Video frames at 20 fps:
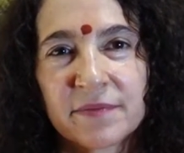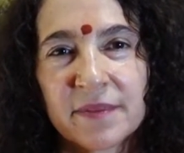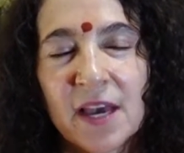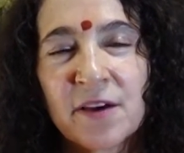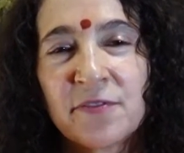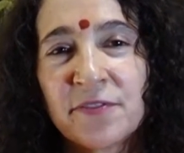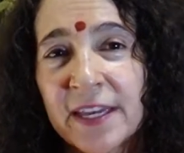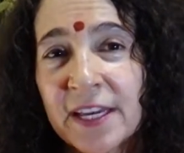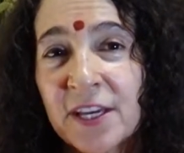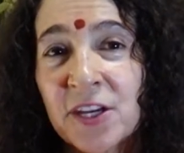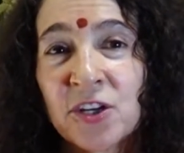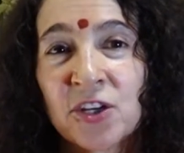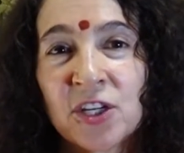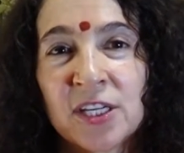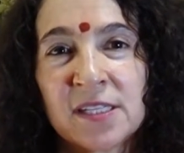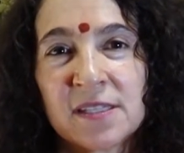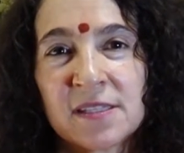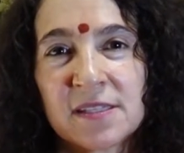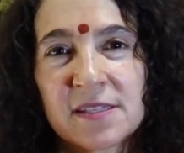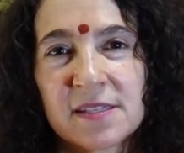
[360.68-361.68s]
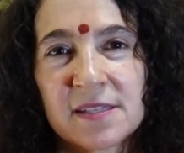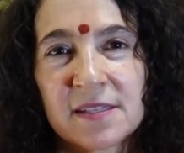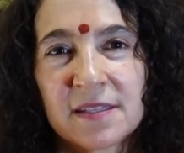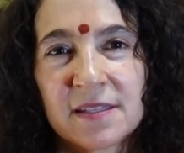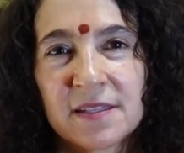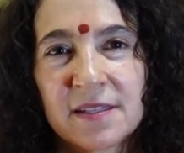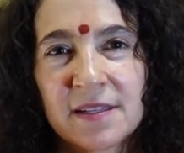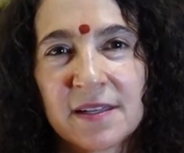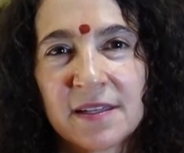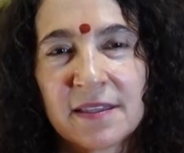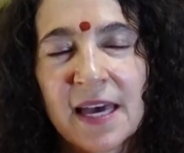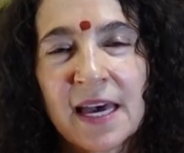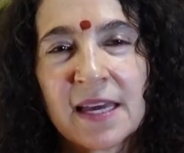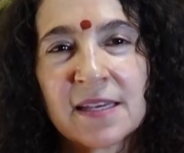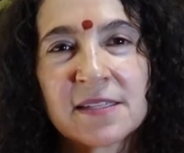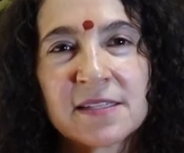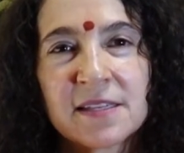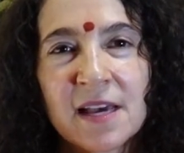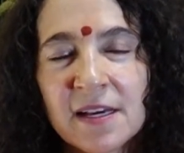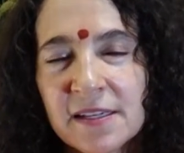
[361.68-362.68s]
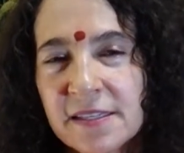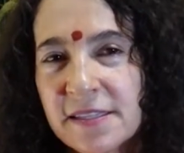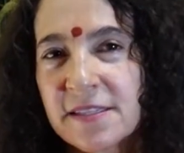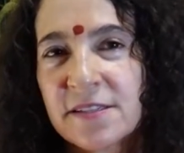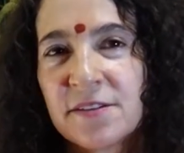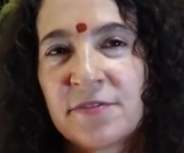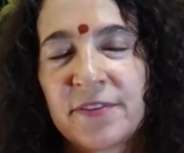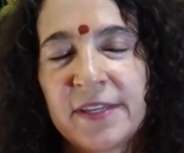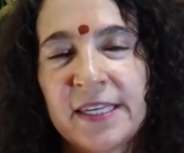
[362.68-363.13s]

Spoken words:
of ignorance, that dust of